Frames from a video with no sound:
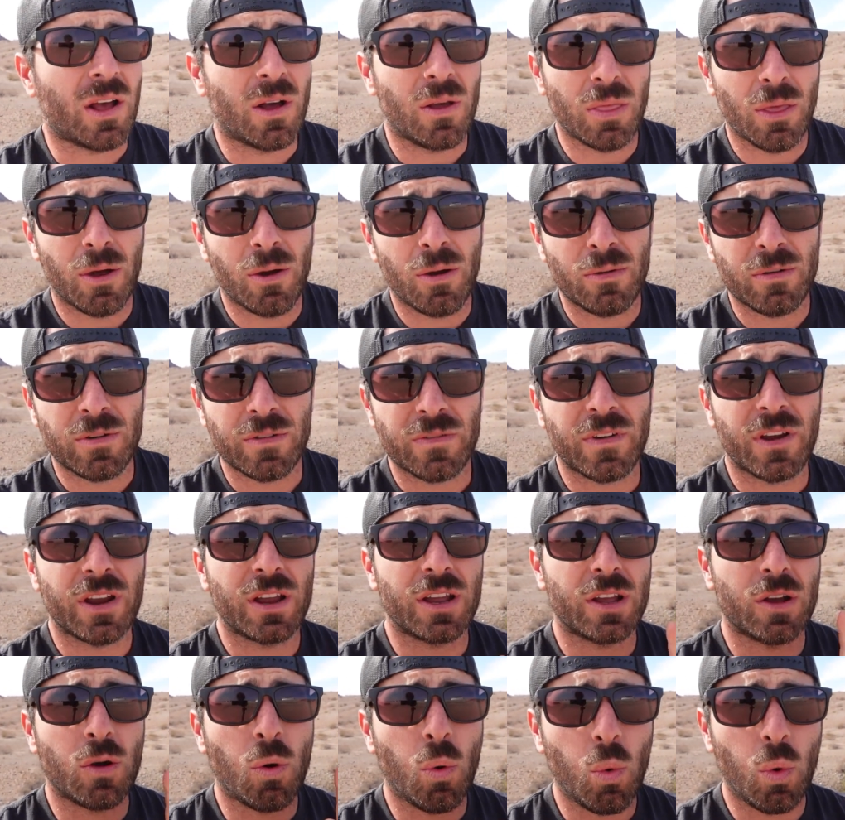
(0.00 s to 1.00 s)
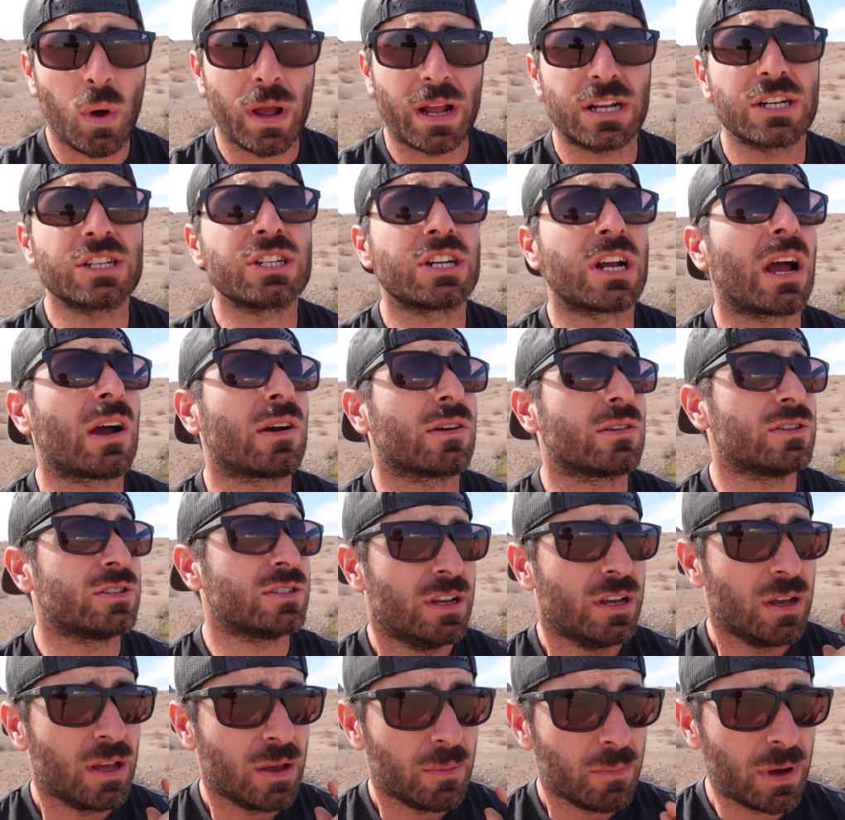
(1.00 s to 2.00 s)
Although very quick showers
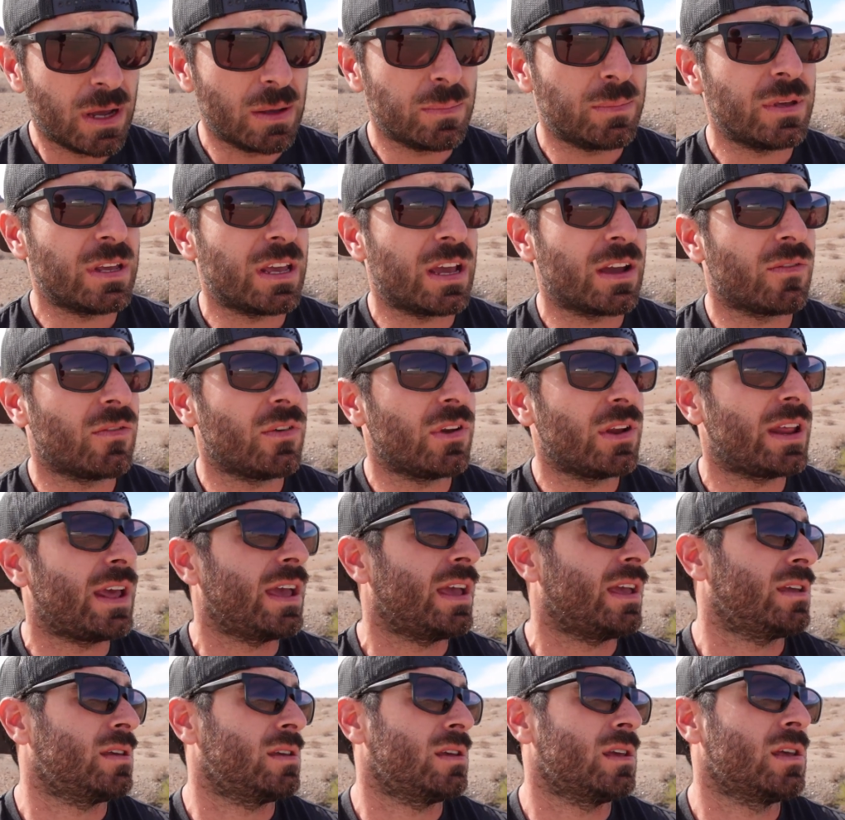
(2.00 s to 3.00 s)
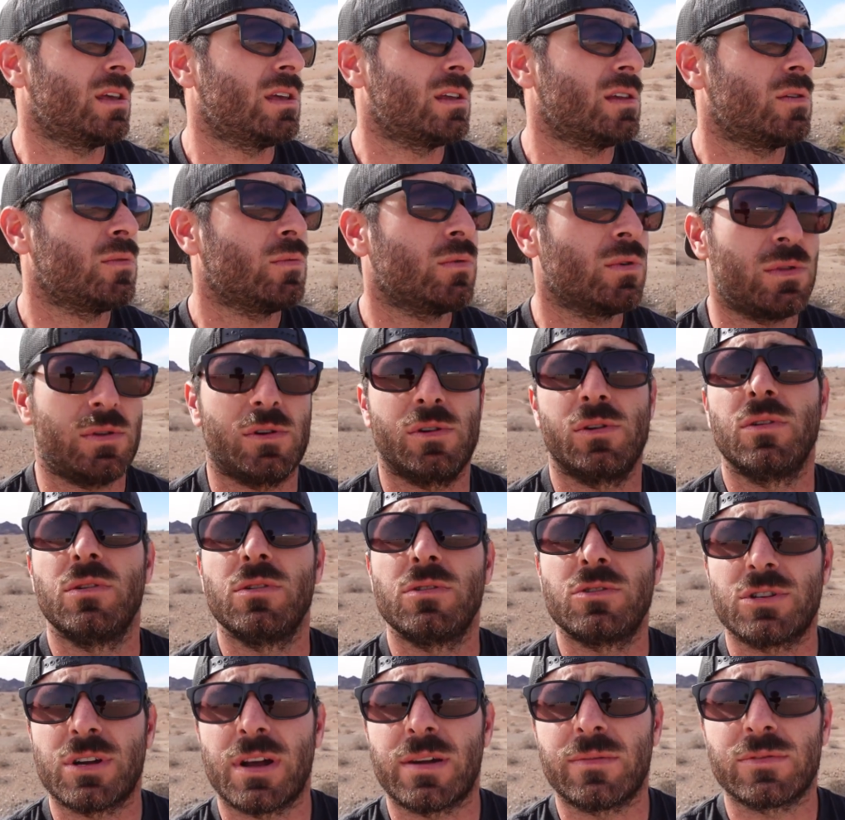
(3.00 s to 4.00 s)
might be every day. And with our new
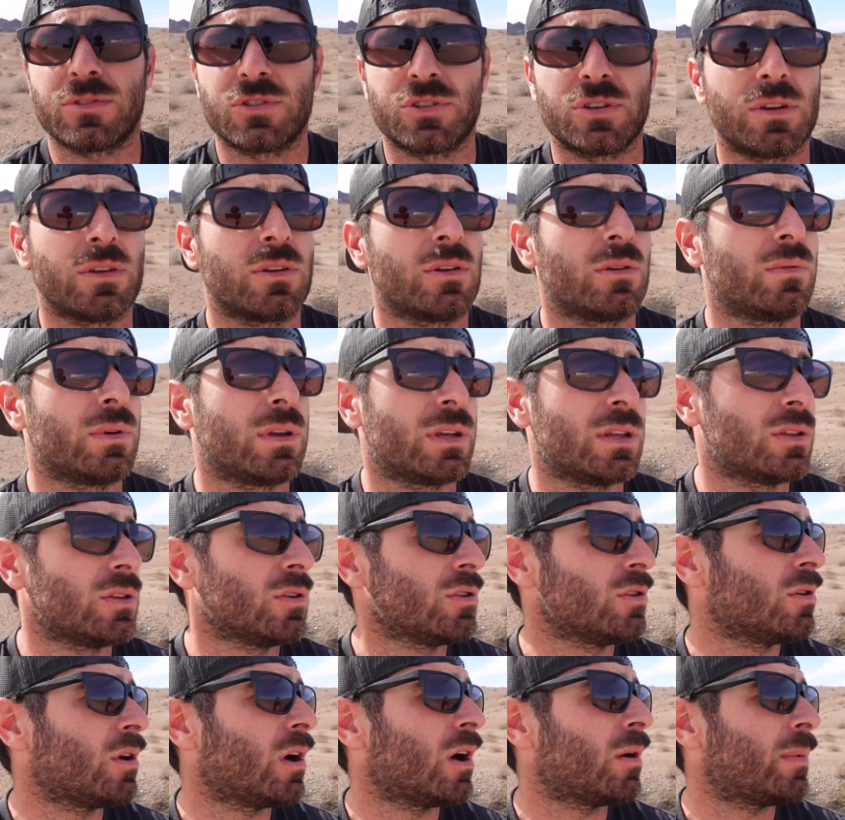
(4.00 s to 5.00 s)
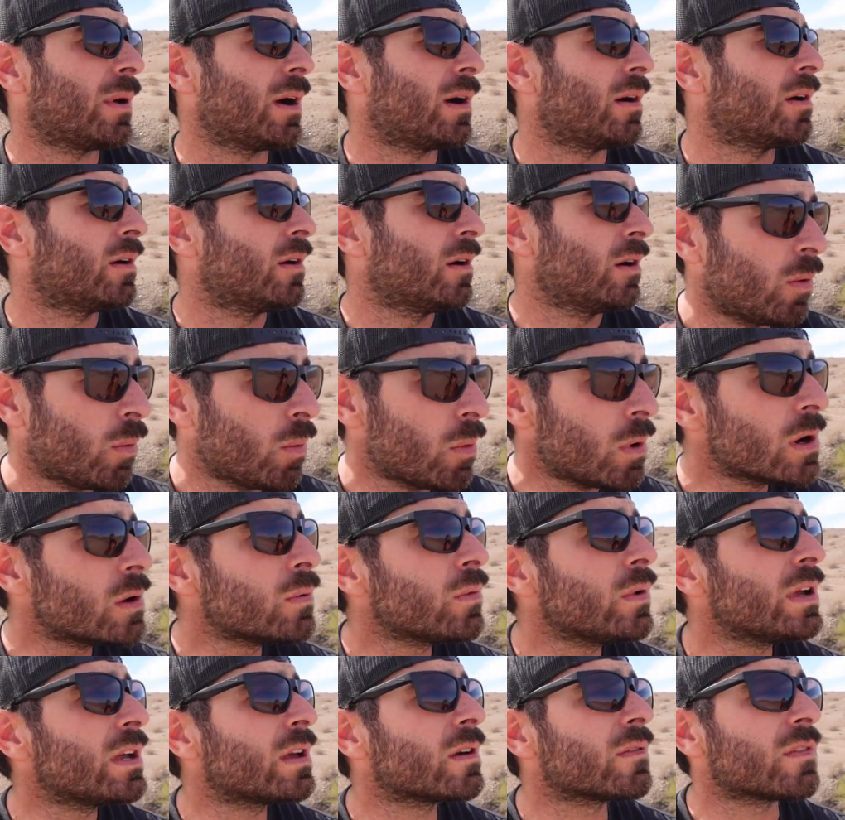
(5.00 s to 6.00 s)
travel trailer, we could do about one
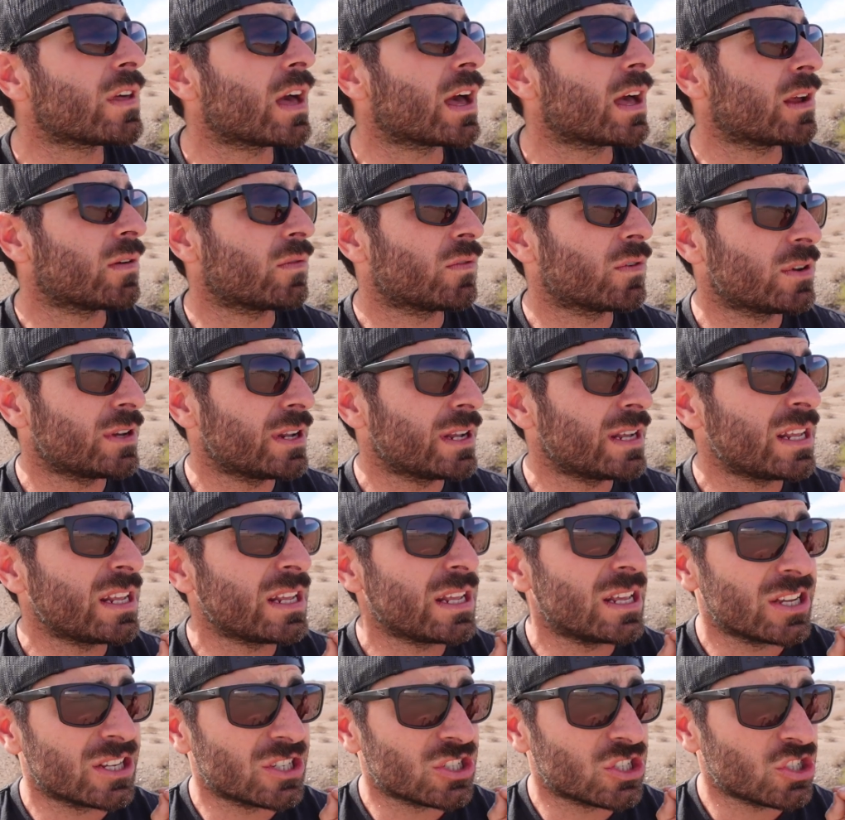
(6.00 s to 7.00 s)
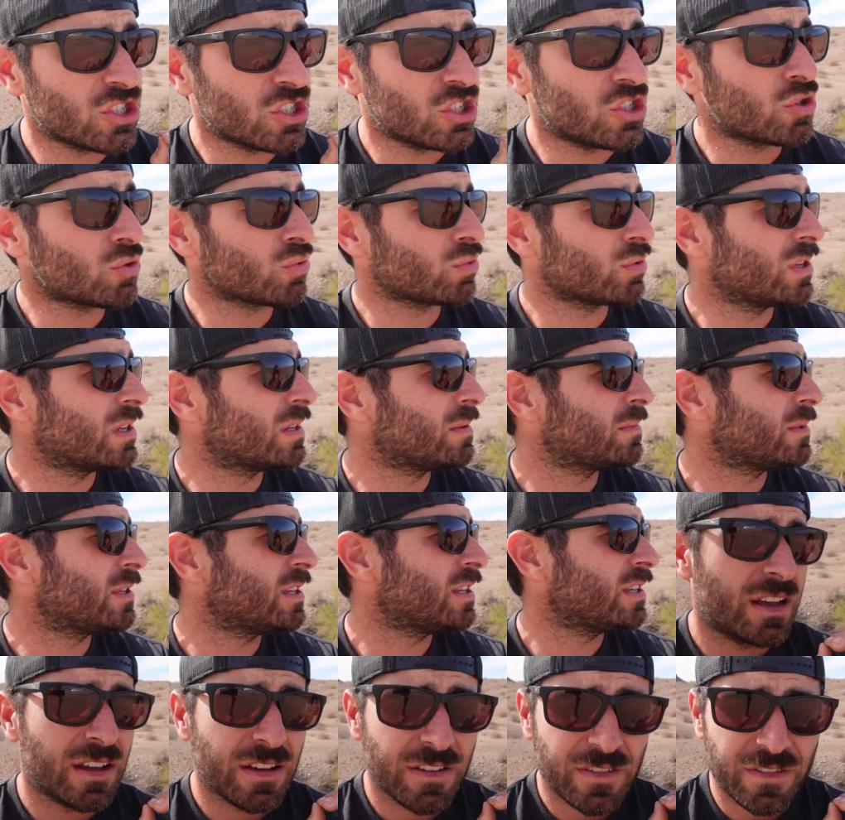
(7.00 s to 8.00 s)
week of that if we're taking
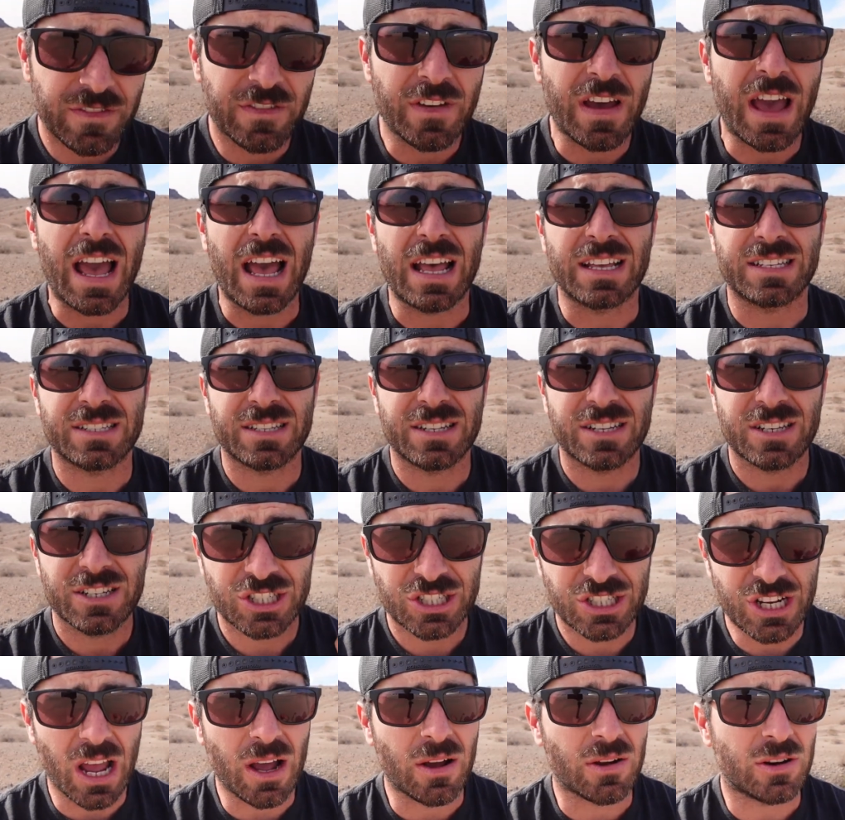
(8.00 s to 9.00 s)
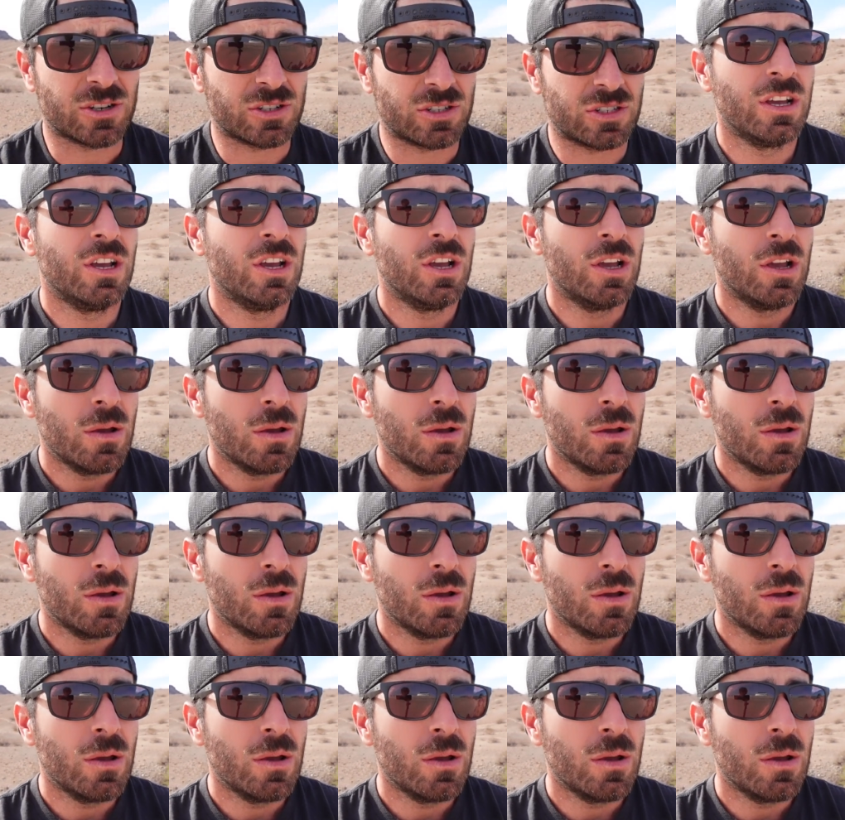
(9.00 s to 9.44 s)
extremely fast showers.